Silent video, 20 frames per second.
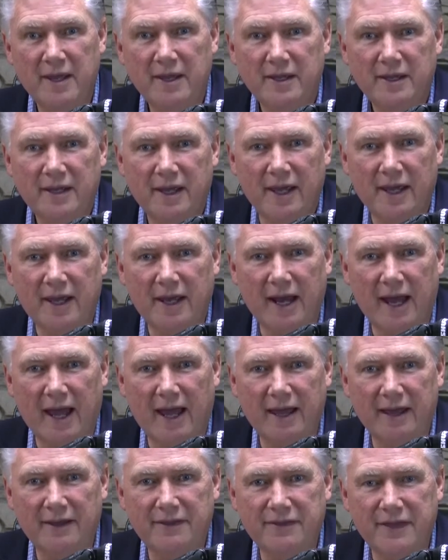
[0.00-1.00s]
And
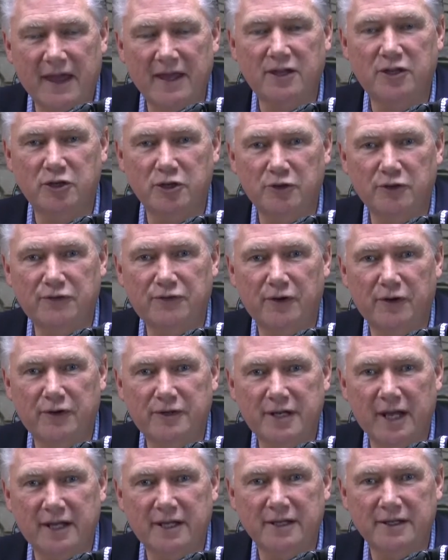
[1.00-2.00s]
I thank you for
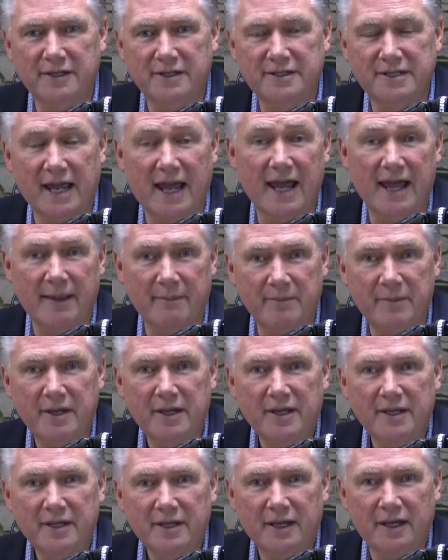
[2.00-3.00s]
taking the time
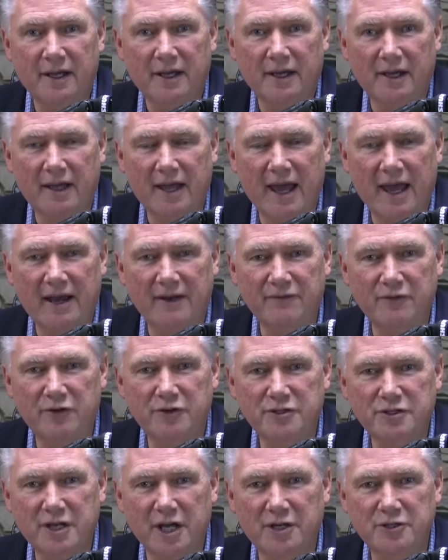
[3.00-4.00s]
out of your
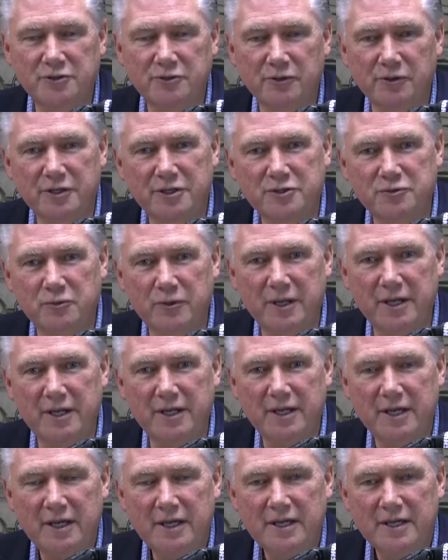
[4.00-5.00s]
schedule this
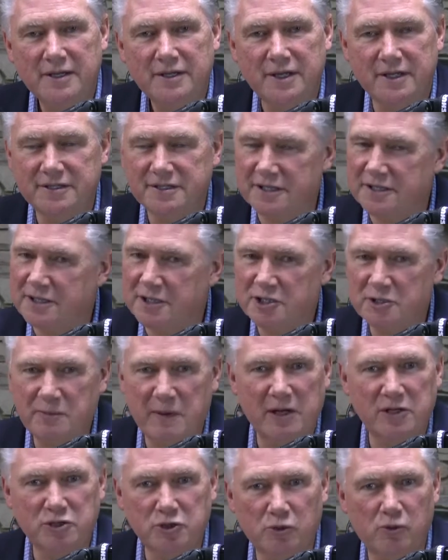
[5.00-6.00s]
week. This is a
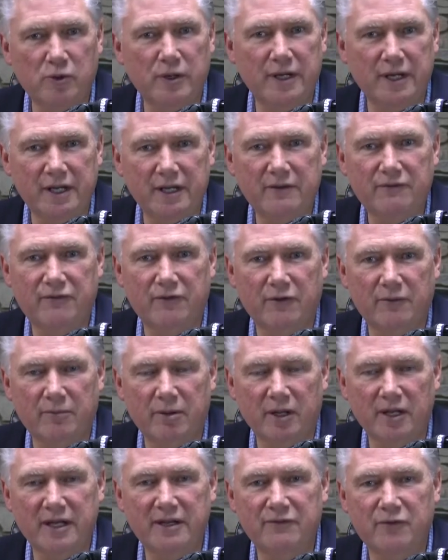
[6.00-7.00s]
special week for
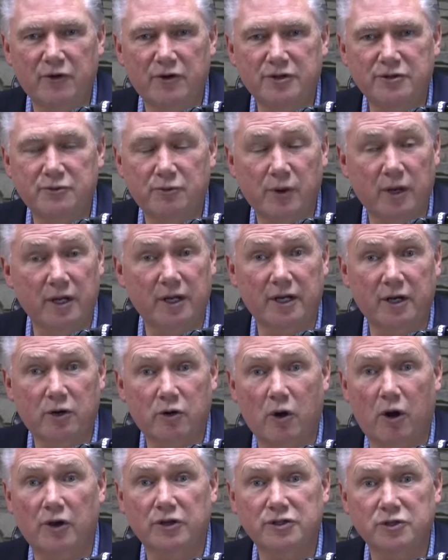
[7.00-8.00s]
believers really
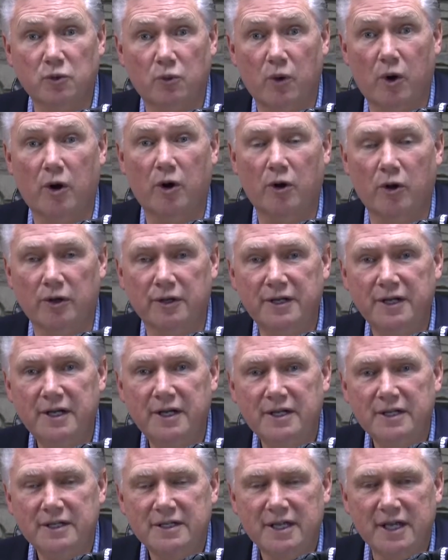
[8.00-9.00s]
across the world
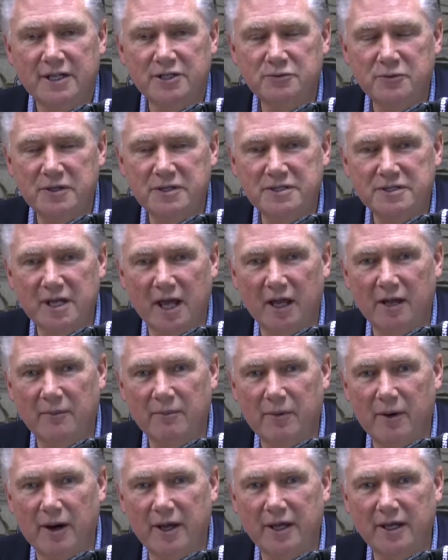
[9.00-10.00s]
as we
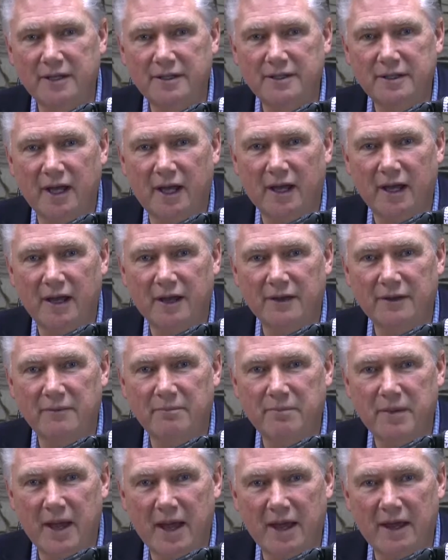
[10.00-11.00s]
celebrate
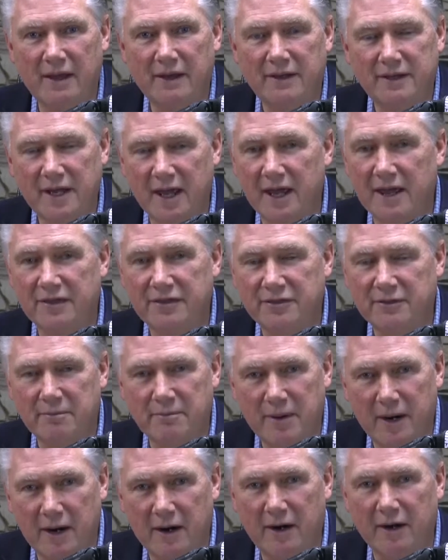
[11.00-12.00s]
the death, the
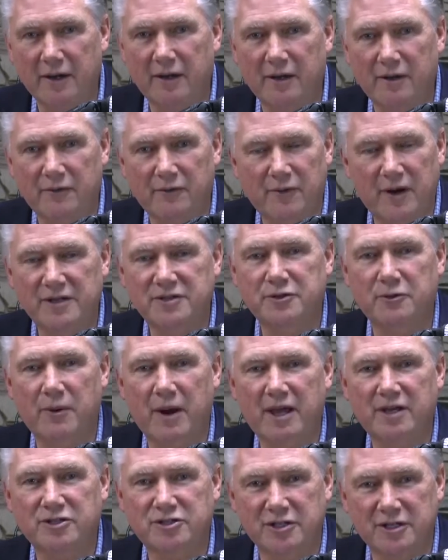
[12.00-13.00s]
burial, and
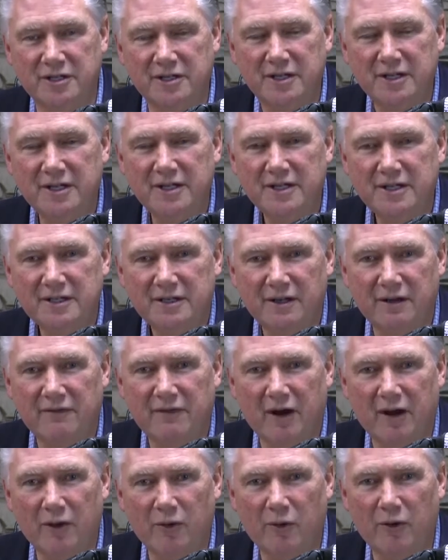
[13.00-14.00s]
resurrection of
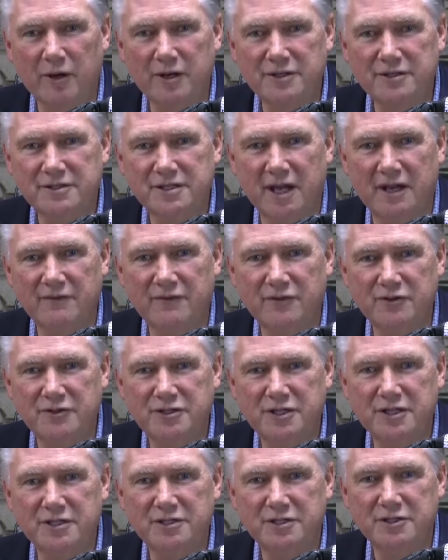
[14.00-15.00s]
our Lord and Savior
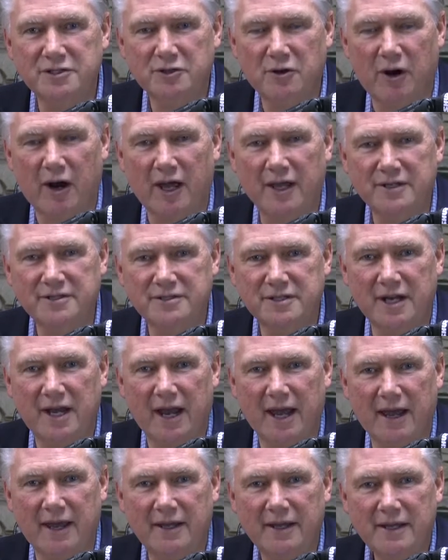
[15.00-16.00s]
Jesus Christ. And
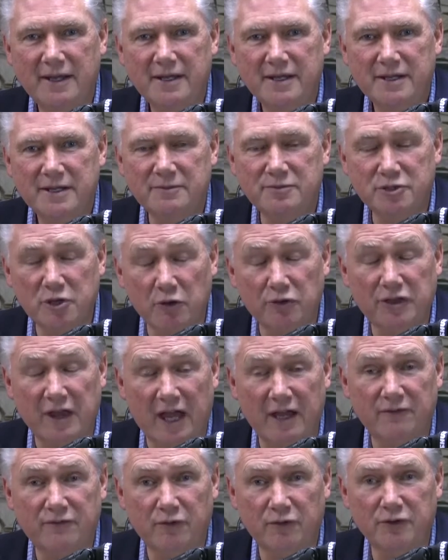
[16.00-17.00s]
I am so
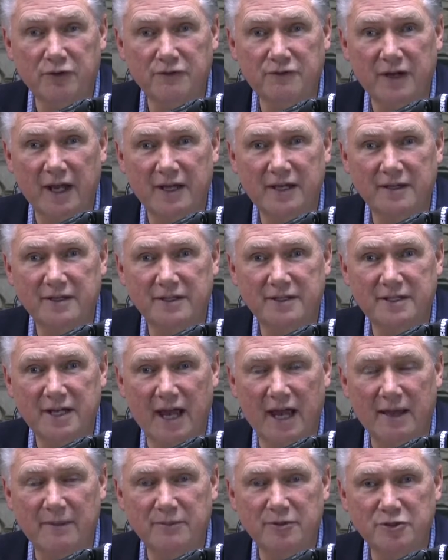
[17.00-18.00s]
thankful you've taken the
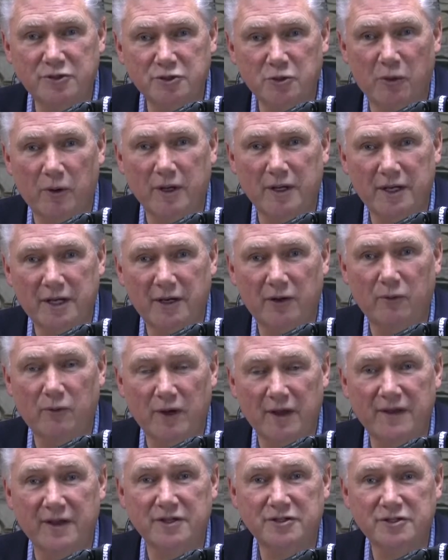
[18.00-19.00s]
time to join here
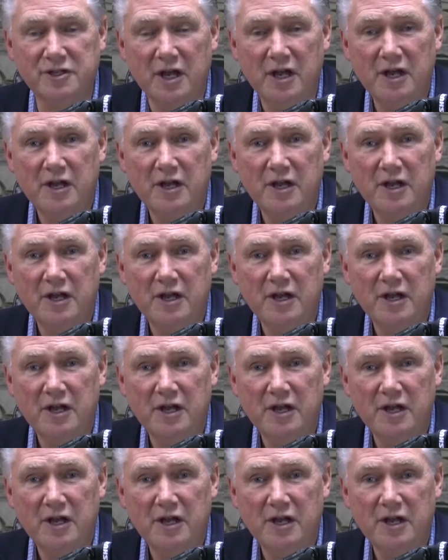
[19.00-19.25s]
with us.